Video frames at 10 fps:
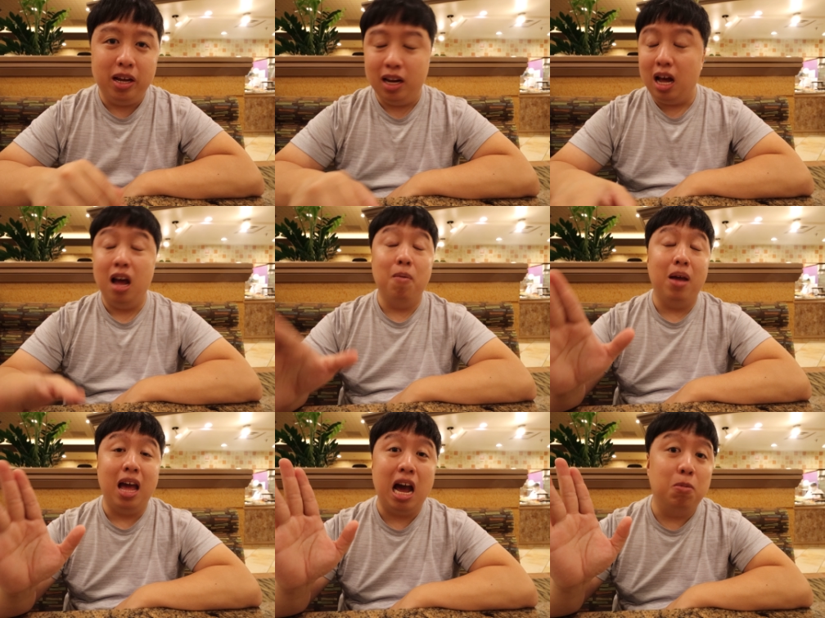plate and I am
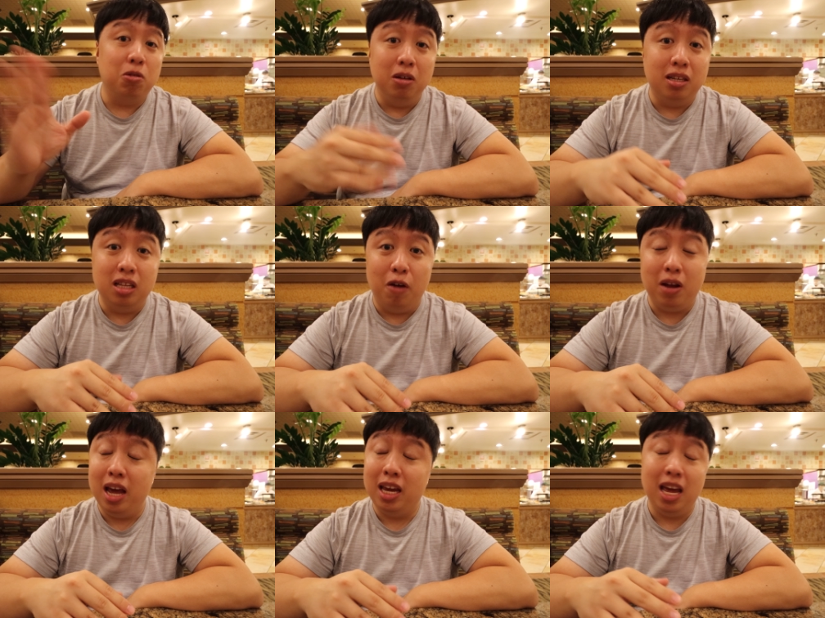absolutely stuffed.
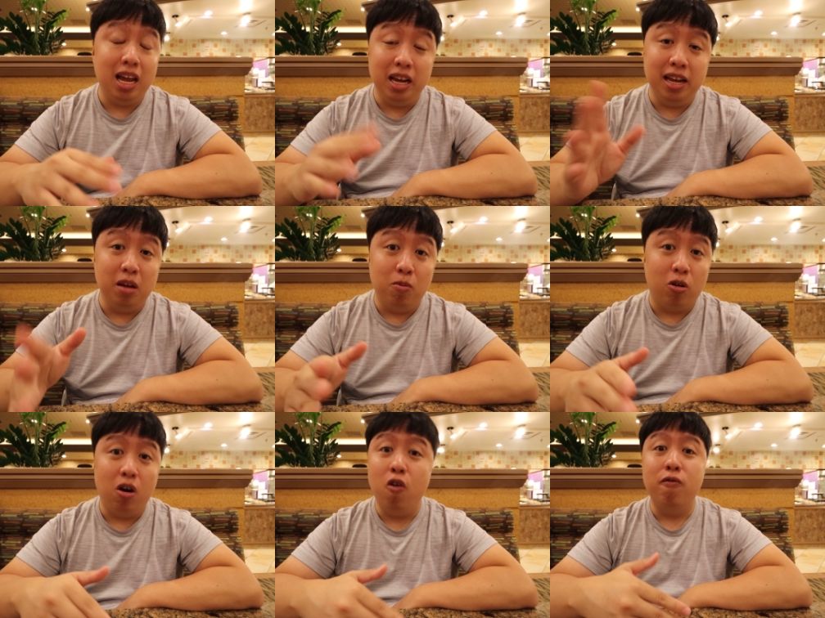I can't eat
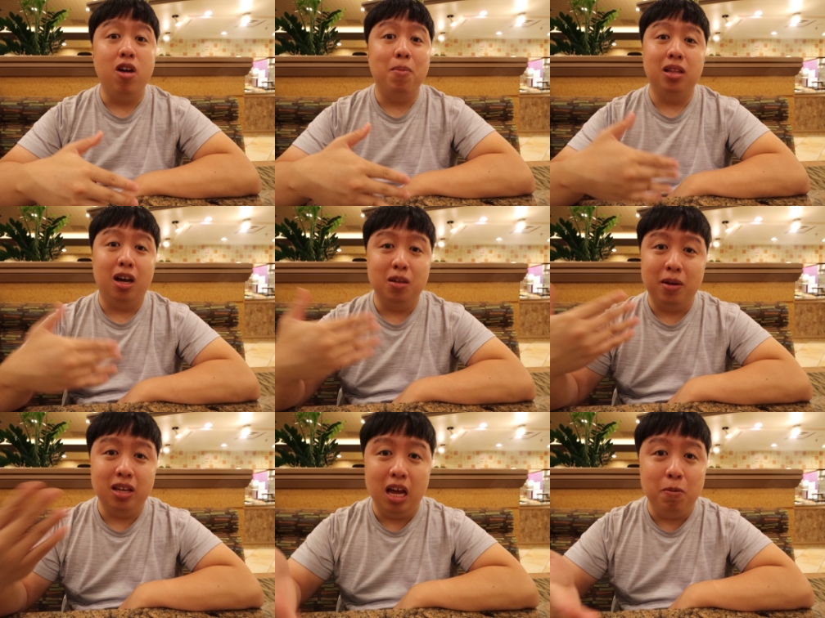anymore. Overall, my thoughts
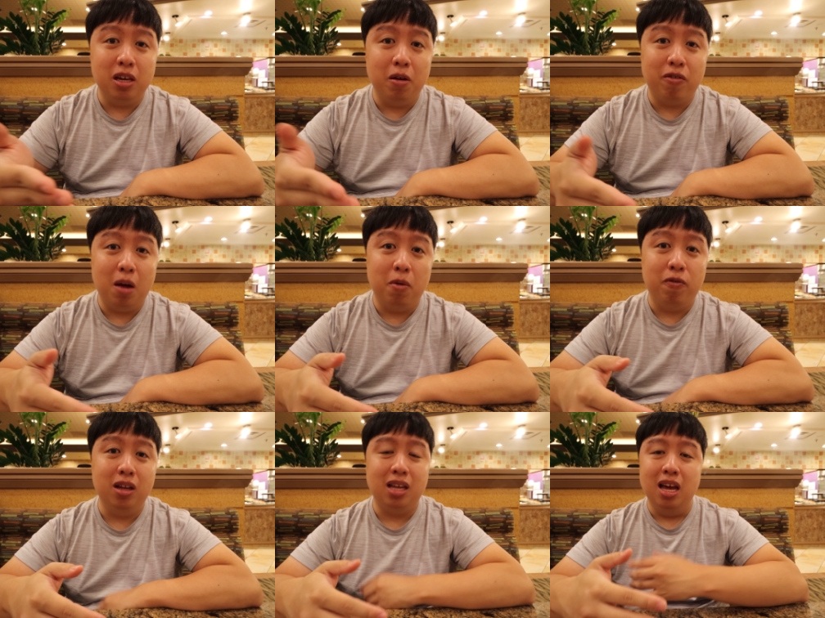about the MGM Grand
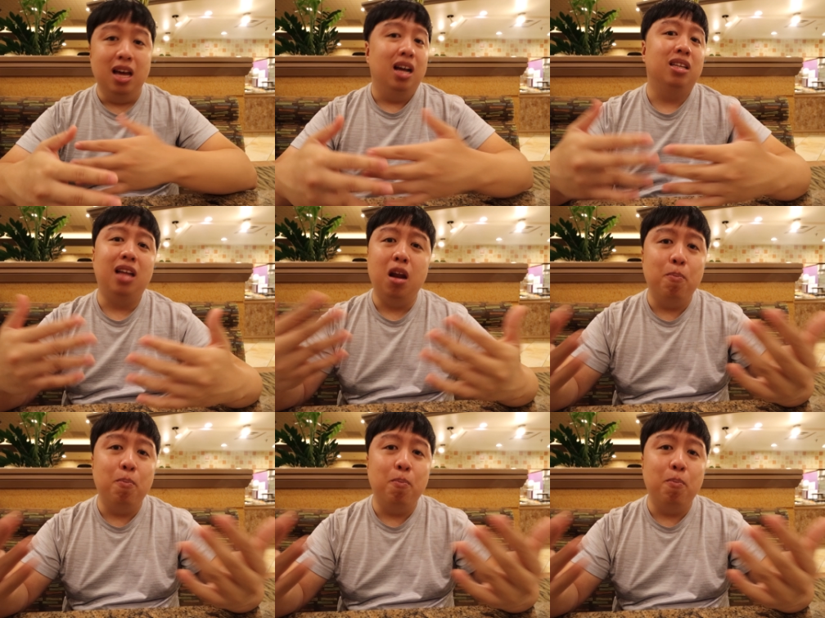Buffet is that it's not